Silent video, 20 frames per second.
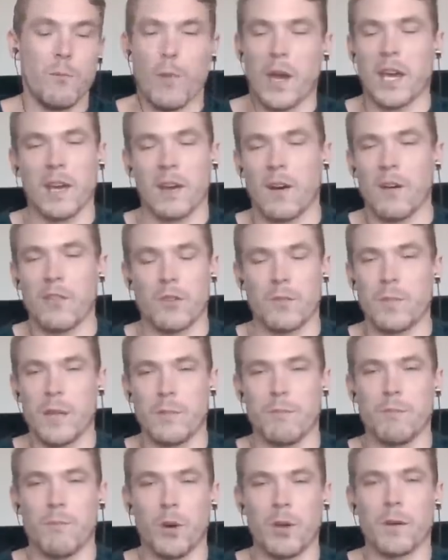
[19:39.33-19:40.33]
making other
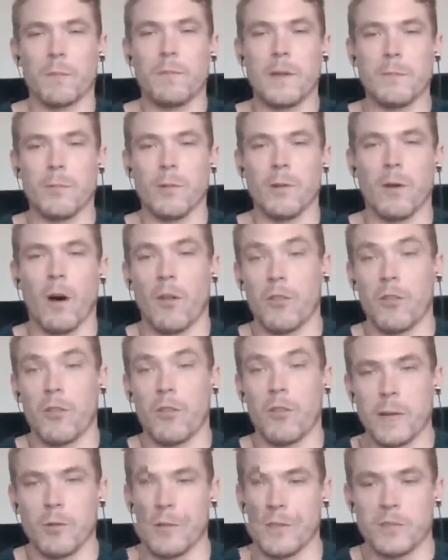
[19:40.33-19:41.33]
people putting people
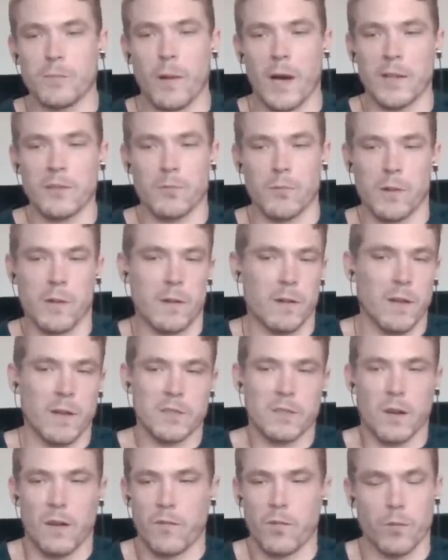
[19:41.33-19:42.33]
other people in spots where they're
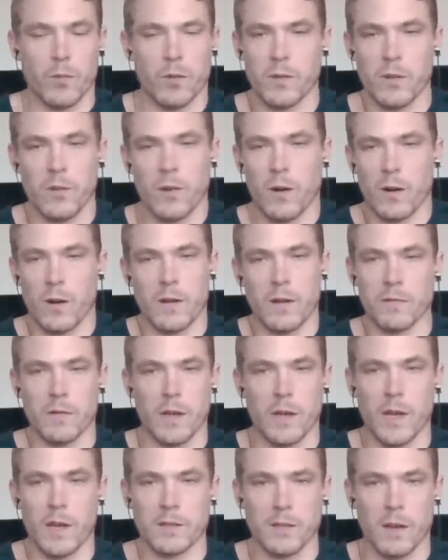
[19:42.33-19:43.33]
less comfortable than you are
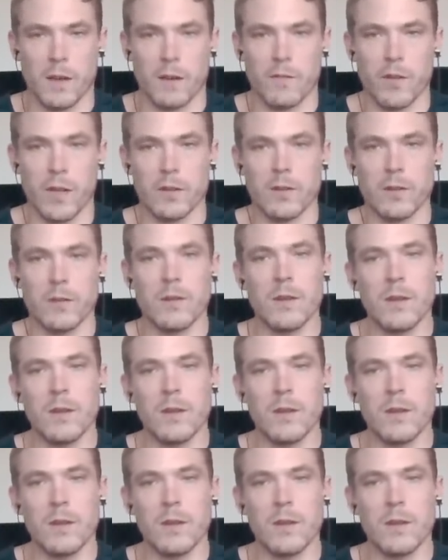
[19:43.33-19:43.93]
definitely has a lot of value.